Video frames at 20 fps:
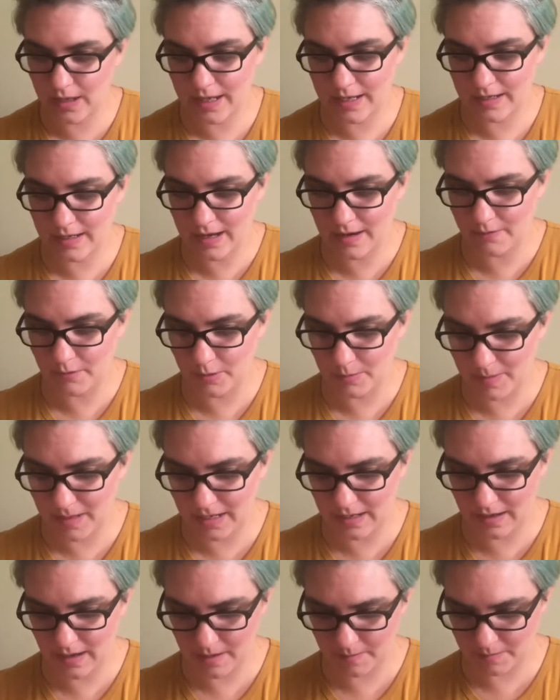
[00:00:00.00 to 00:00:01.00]
I'd never
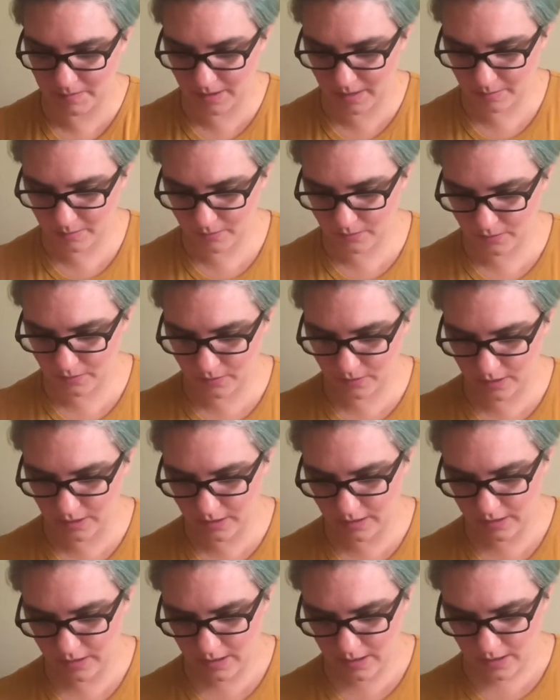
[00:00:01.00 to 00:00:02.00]
been up there
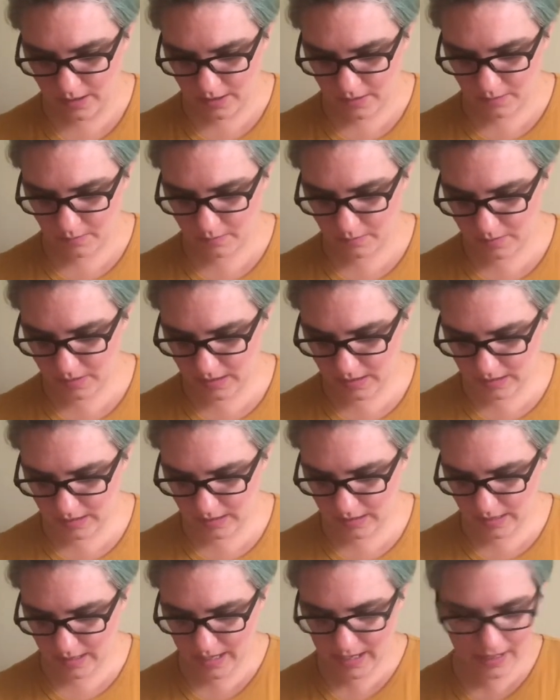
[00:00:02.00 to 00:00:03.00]
before.
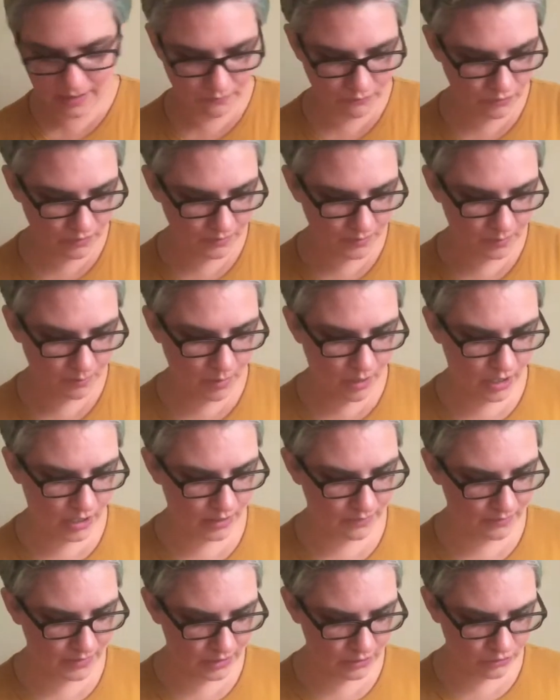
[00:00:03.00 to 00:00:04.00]
We have driven
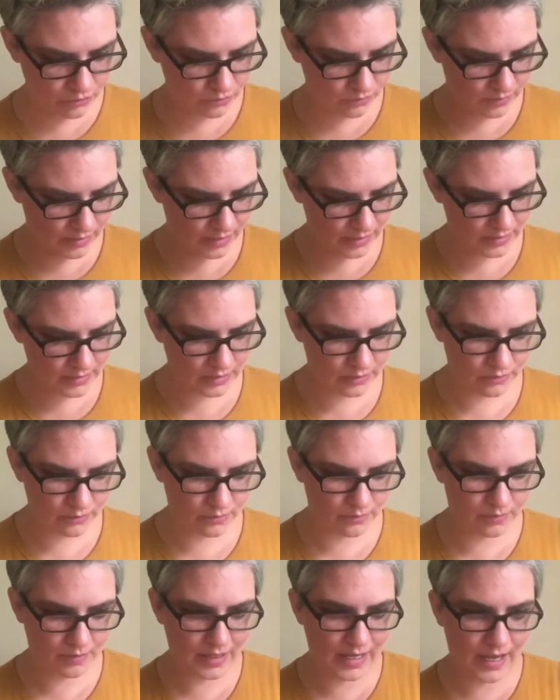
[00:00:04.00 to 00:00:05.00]
part of it to get
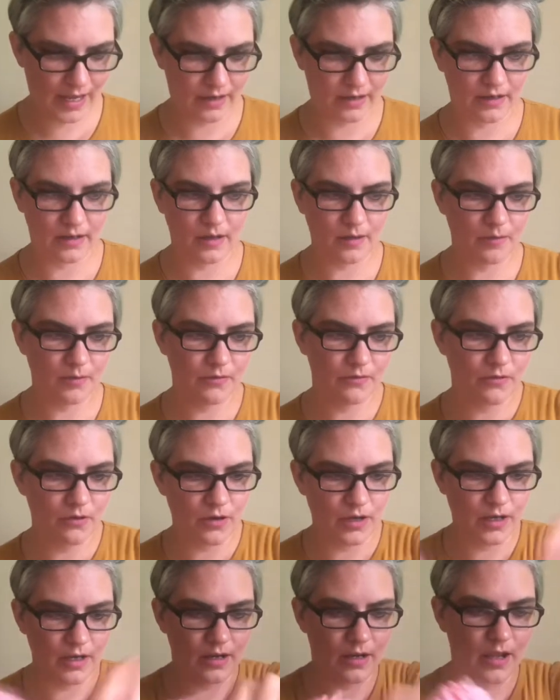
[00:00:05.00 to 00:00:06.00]
to Canada
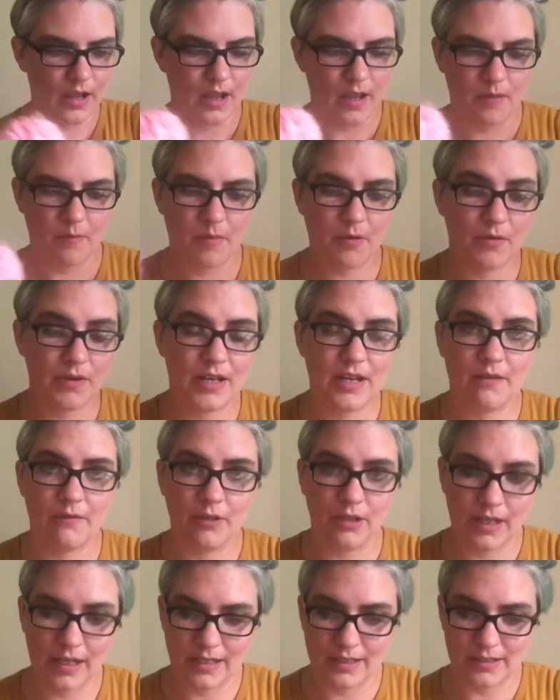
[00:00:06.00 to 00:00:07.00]
before, but we'd
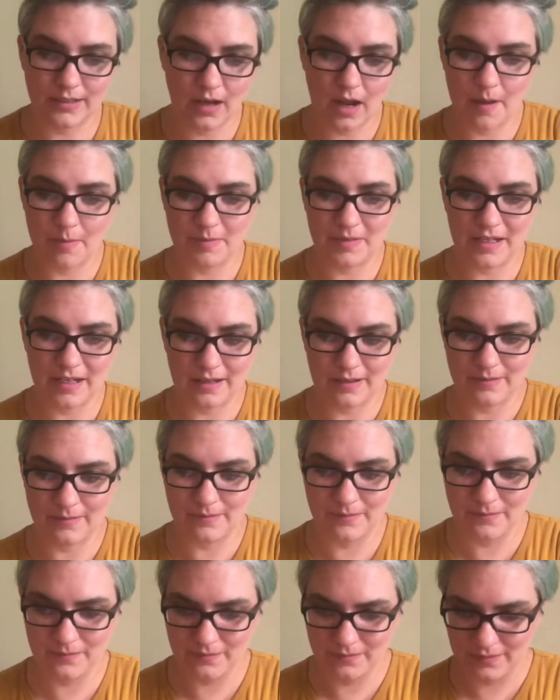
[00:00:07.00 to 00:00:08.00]
never like stopped and
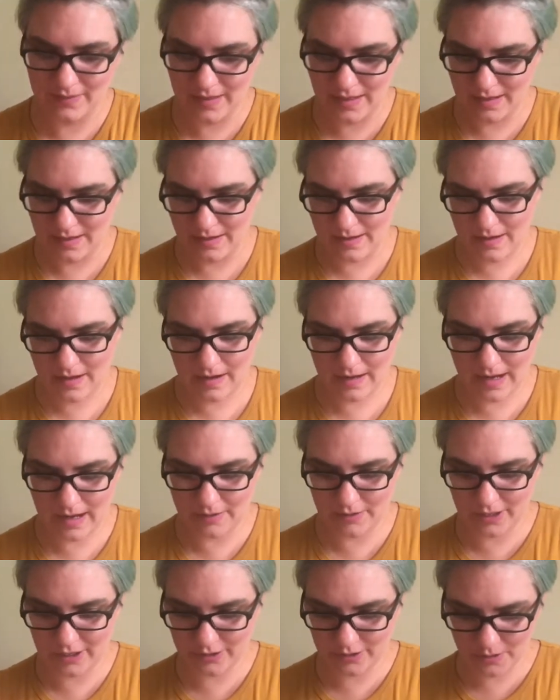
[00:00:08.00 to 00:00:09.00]
hung
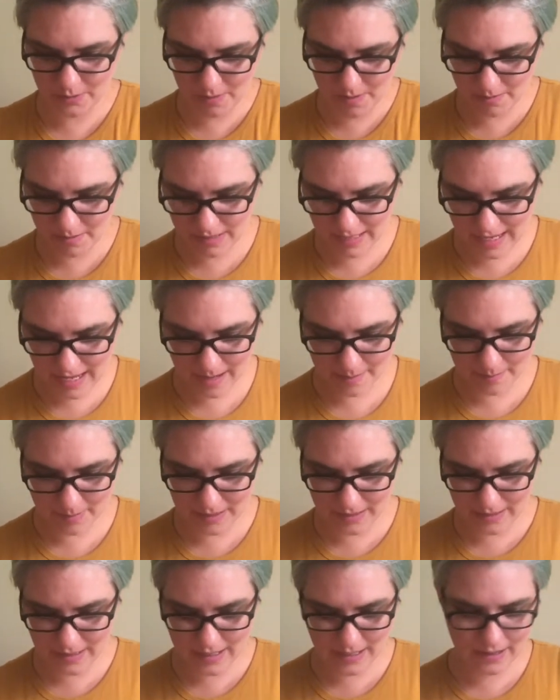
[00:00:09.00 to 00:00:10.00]
out there. So we went
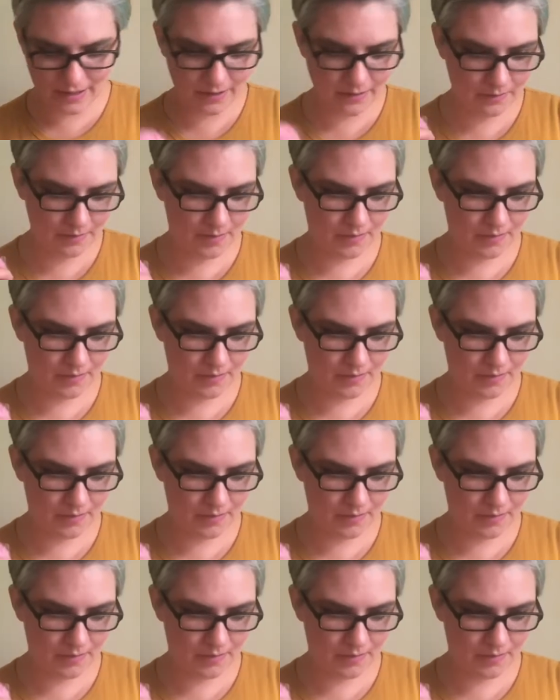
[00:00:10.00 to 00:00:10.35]
camping there.